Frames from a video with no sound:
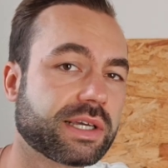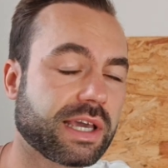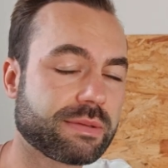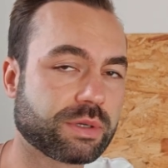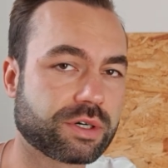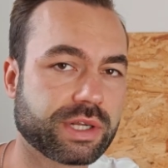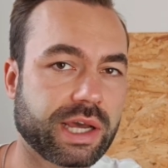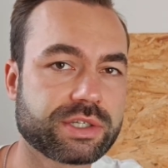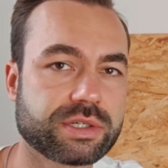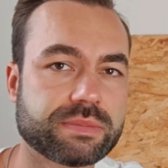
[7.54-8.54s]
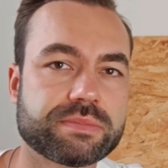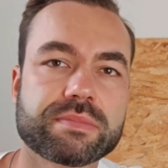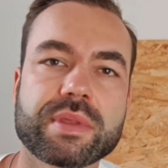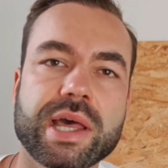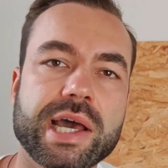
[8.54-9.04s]
the cable connection.
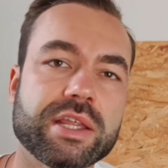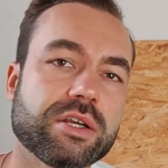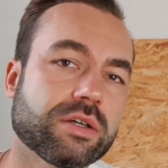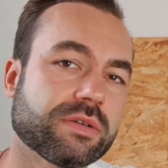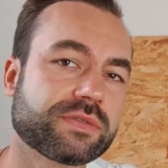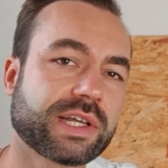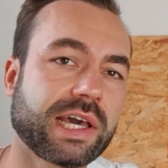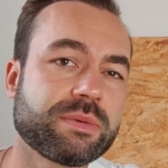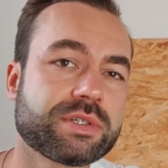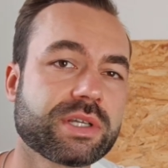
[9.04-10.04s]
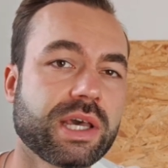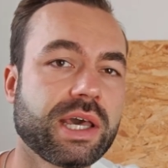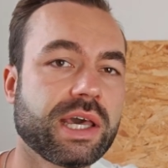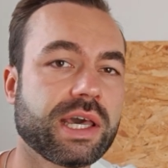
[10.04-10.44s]
And a lot of times,